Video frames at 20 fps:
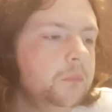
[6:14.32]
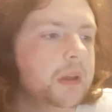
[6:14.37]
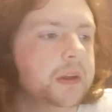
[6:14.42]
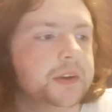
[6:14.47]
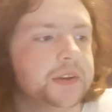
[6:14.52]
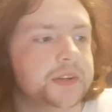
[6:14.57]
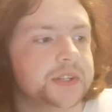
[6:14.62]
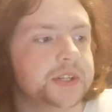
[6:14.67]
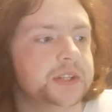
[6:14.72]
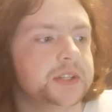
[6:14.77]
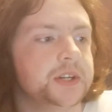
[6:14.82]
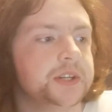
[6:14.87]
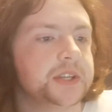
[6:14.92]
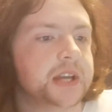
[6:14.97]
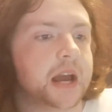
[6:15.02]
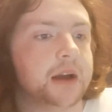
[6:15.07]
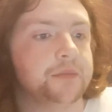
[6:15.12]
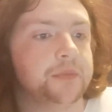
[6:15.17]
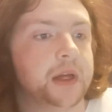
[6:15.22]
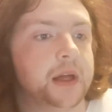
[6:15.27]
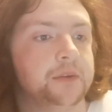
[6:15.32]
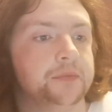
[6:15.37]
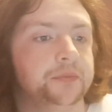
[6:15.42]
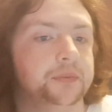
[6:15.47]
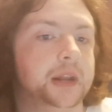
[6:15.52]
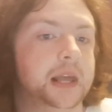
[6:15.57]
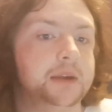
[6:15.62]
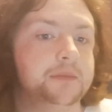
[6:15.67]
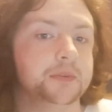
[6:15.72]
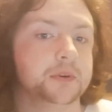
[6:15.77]
because it does have that
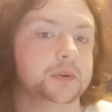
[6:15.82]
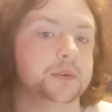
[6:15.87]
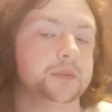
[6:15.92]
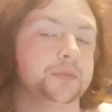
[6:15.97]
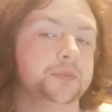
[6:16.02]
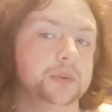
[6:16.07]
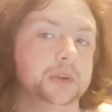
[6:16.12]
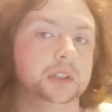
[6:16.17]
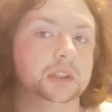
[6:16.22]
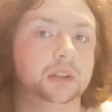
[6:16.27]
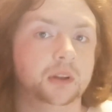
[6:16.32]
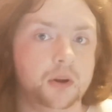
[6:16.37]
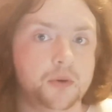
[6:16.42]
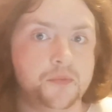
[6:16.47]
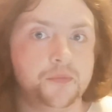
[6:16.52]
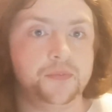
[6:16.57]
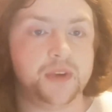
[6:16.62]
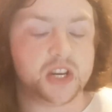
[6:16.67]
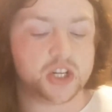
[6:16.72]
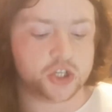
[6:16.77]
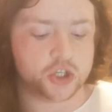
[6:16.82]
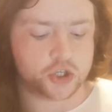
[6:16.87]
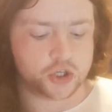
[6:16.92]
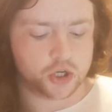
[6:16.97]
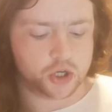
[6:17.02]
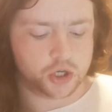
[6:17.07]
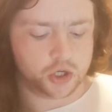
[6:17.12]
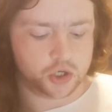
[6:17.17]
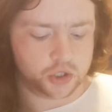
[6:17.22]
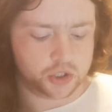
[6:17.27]
flavour of fish
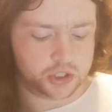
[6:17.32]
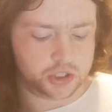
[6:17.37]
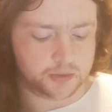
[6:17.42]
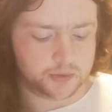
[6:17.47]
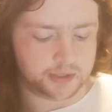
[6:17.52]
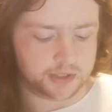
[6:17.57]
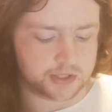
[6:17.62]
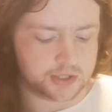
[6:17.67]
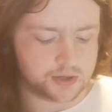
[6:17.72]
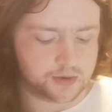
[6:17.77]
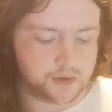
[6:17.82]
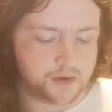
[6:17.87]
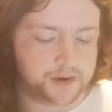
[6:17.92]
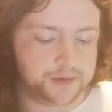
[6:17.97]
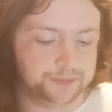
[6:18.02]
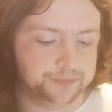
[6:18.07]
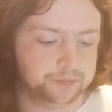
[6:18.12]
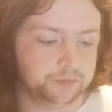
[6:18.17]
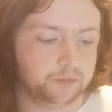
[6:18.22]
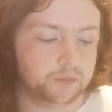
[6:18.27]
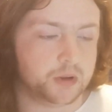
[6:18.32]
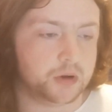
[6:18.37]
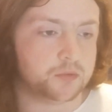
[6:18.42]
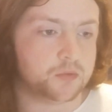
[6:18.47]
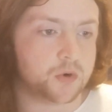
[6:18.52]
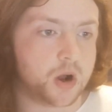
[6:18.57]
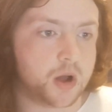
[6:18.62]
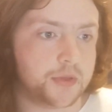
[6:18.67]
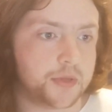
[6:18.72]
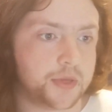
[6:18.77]
to it,
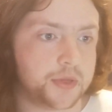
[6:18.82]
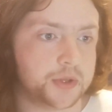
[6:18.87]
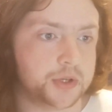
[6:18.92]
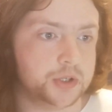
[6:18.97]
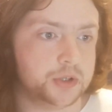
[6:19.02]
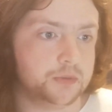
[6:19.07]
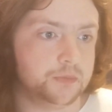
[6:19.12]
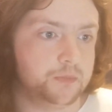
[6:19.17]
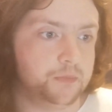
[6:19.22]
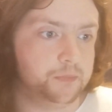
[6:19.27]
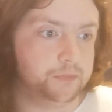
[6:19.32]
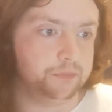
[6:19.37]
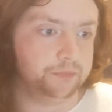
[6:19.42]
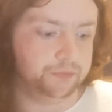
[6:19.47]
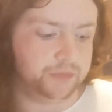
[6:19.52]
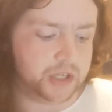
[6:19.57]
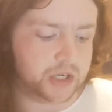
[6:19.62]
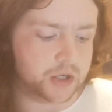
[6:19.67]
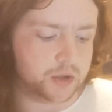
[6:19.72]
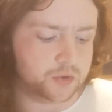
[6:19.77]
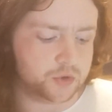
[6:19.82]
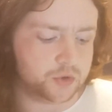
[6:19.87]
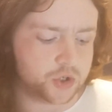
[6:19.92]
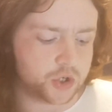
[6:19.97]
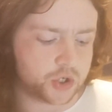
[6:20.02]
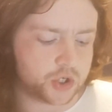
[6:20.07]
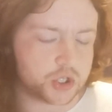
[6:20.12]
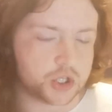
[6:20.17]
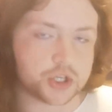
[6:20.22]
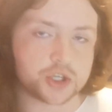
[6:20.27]
rather than, you know,
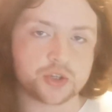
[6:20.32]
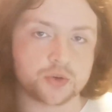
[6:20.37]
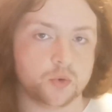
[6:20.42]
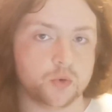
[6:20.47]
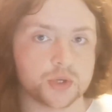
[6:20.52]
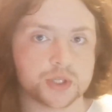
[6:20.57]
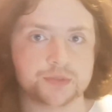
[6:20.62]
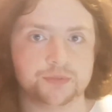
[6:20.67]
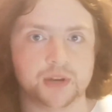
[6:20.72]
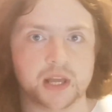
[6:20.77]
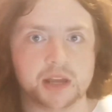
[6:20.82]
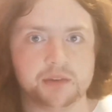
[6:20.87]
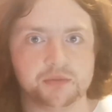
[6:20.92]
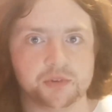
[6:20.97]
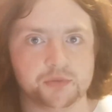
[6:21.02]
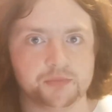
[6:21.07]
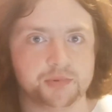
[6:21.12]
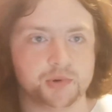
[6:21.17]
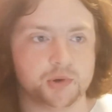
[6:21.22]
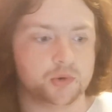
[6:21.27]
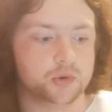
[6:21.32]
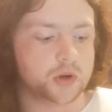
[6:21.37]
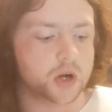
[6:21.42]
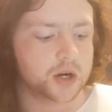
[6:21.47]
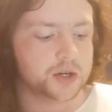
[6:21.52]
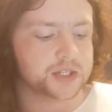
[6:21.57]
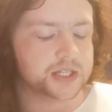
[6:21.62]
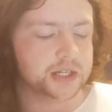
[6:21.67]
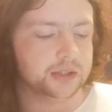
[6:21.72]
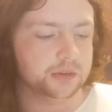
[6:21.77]
just the sauce flavour of prawn
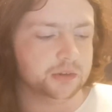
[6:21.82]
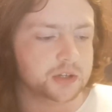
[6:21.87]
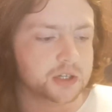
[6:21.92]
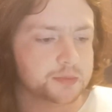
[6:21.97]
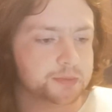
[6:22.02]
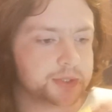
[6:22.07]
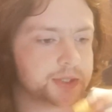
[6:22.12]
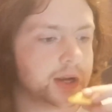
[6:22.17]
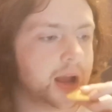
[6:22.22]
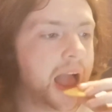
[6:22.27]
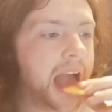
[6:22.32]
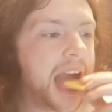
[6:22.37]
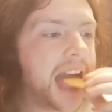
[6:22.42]
cocktail crisps.